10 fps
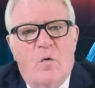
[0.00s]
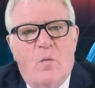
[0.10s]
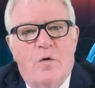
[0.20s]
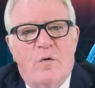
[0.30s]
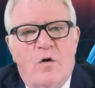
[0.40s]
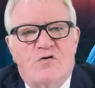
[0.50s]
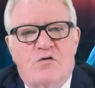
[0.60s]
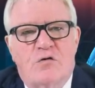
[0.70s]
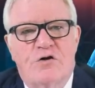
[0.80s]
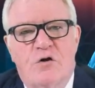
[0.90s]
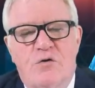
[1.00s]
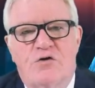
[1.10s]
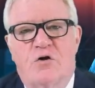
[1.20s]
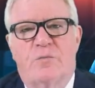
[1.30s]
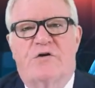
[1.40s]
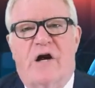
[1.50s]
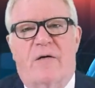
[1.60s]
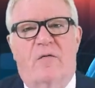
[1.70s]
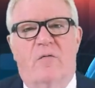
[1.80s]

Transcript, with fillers: we watch your YouTube channel.